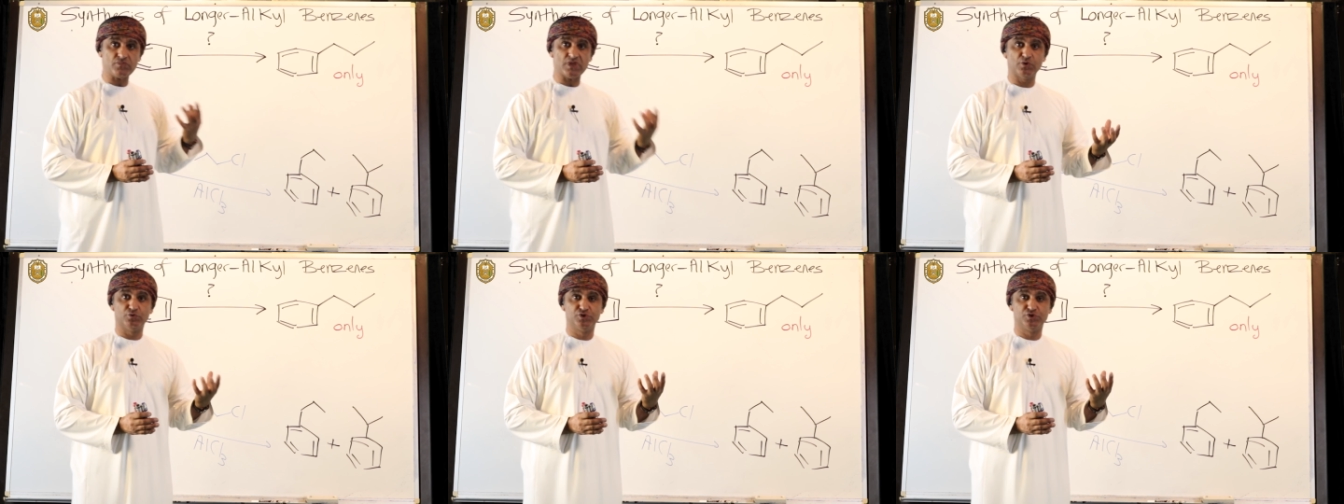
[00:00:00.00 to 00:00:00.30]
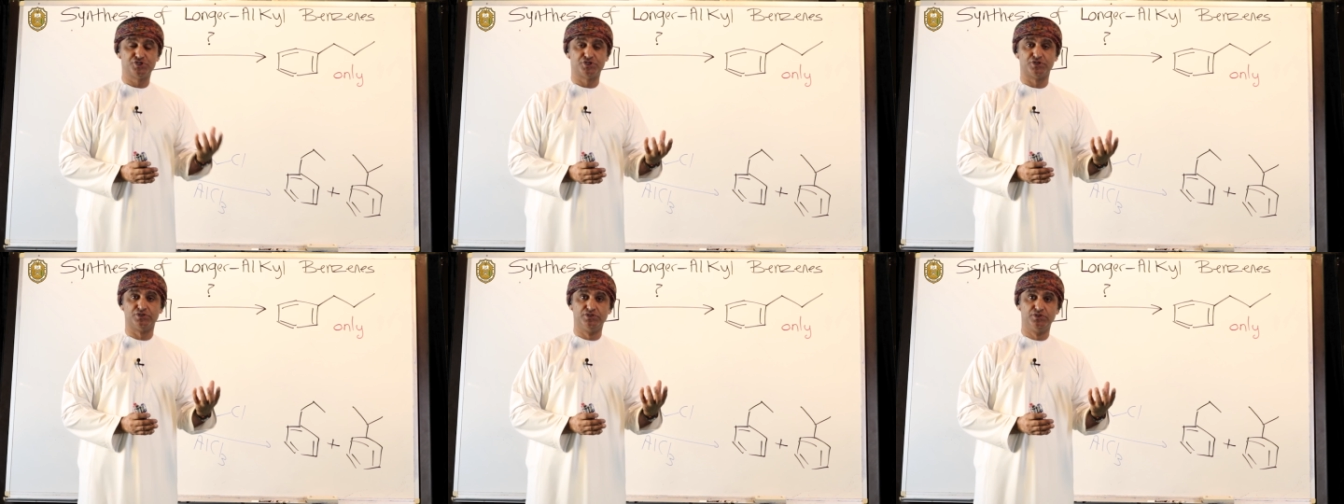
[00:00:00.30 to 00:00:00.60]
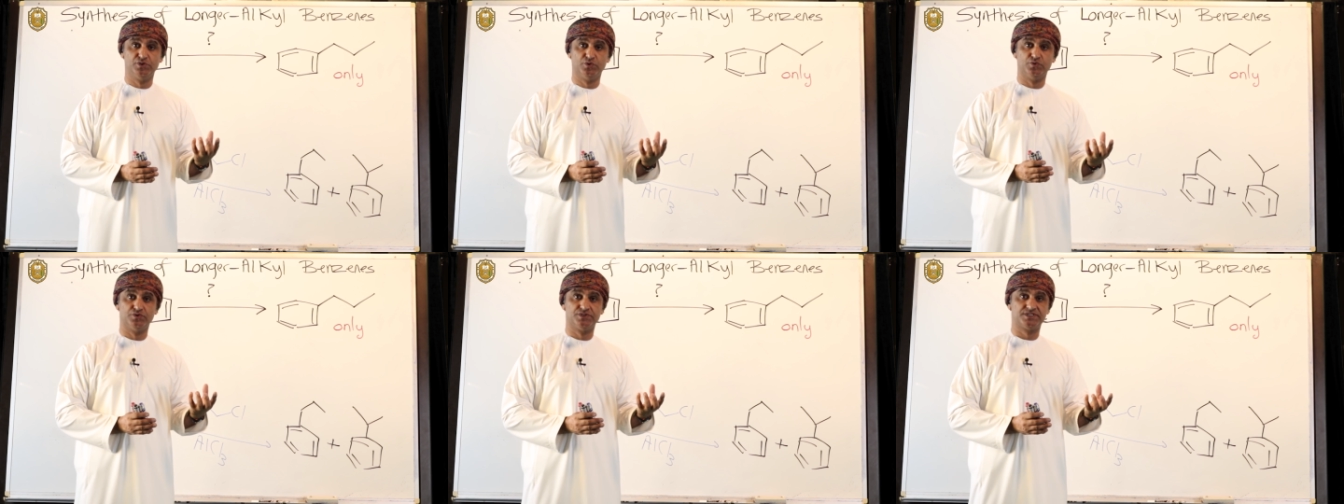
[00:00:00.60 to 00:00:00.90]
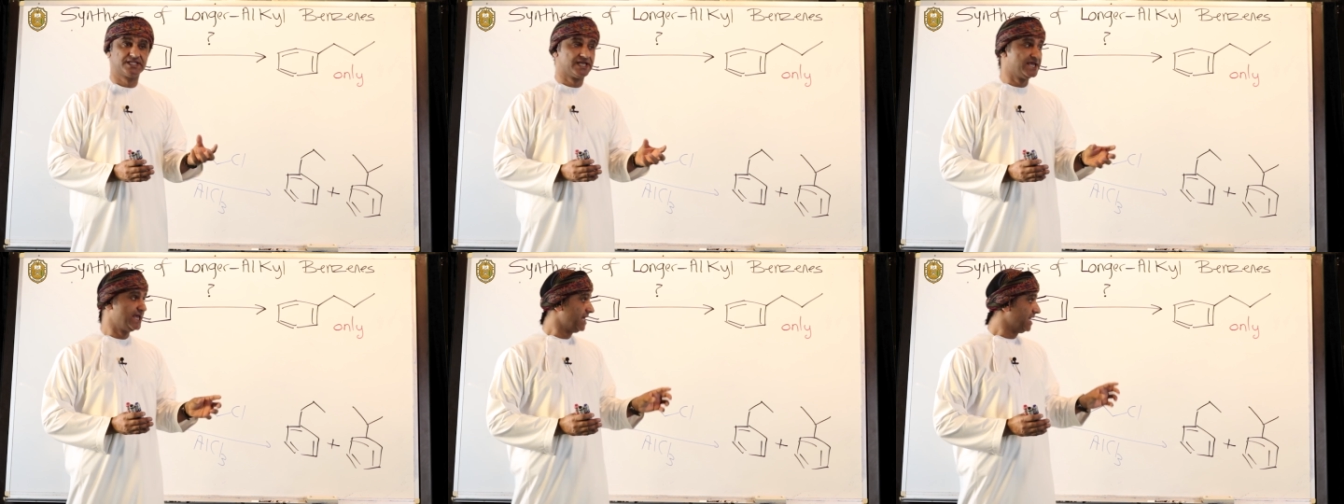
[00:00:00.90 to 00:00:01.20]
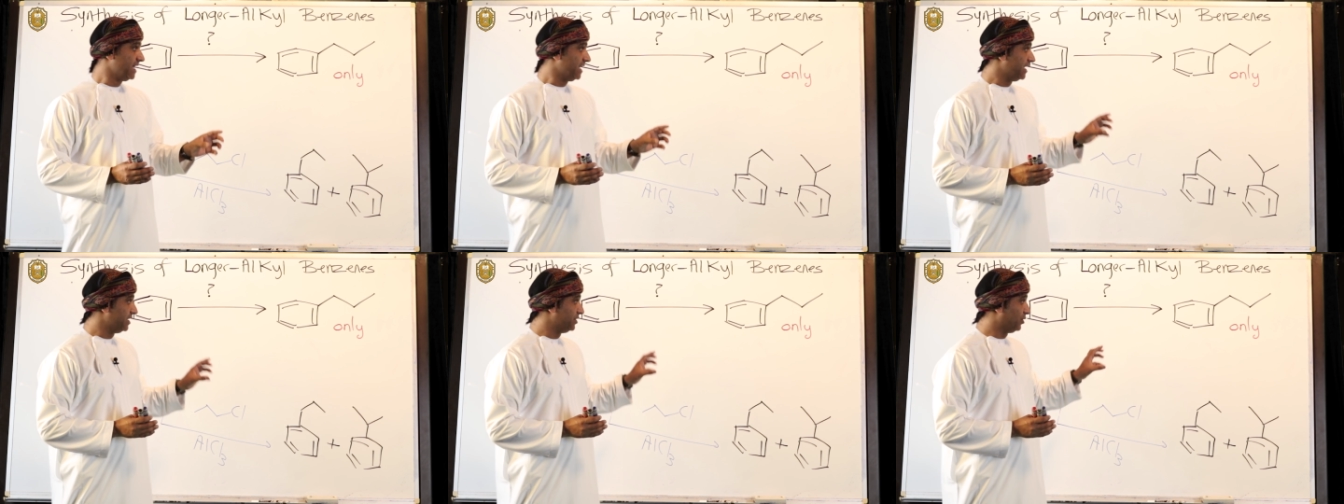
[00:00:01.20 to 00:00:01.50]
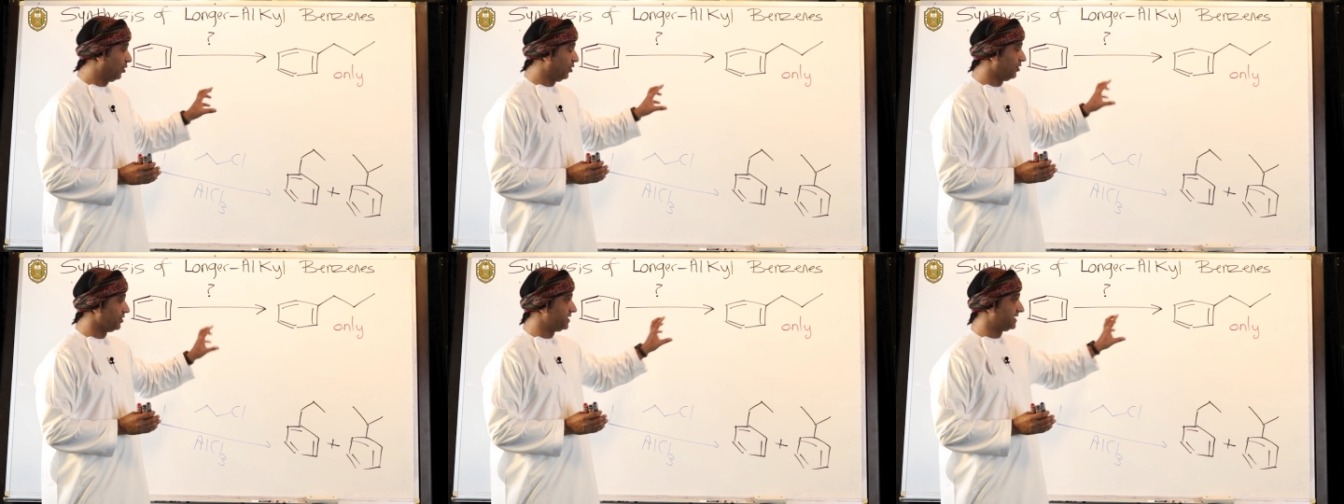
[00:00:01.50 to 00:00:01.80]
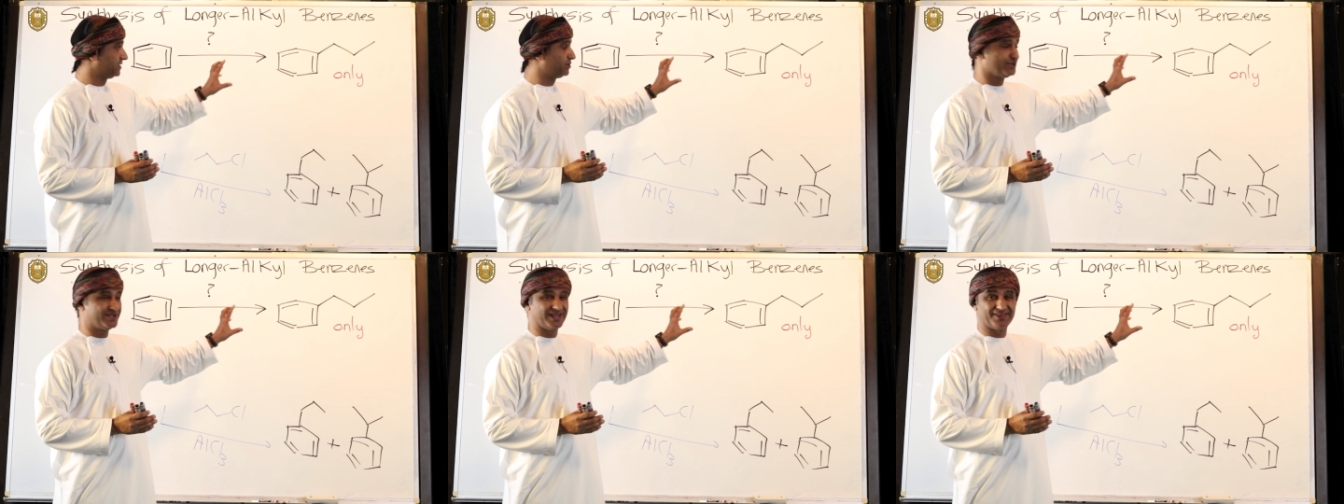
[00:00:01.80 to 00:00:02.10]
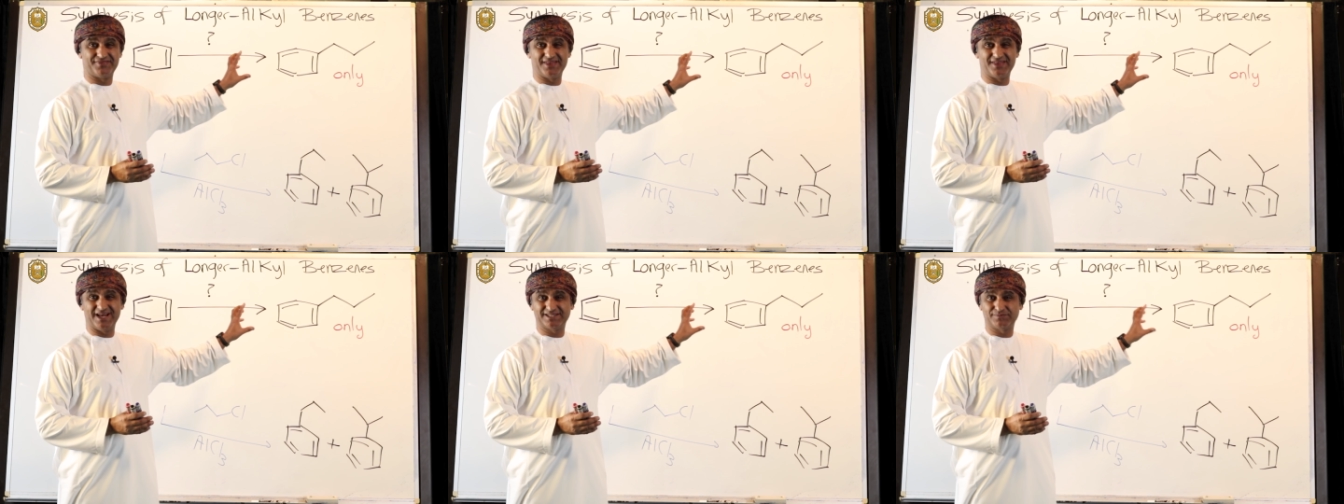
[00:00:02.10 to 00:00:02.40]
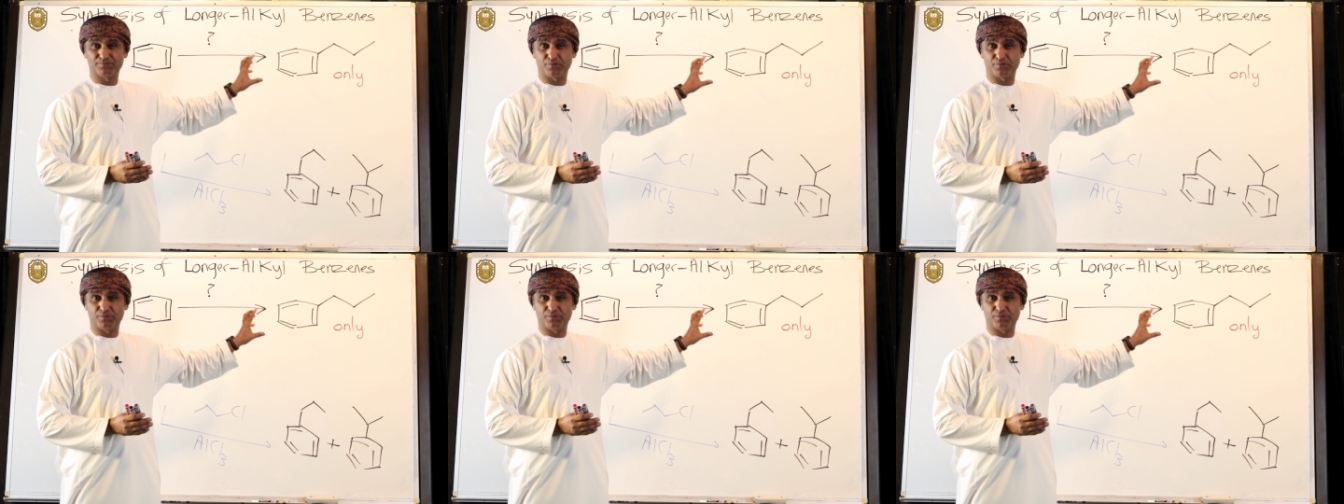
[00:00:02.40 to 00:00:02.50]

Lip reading: we should use in order to get that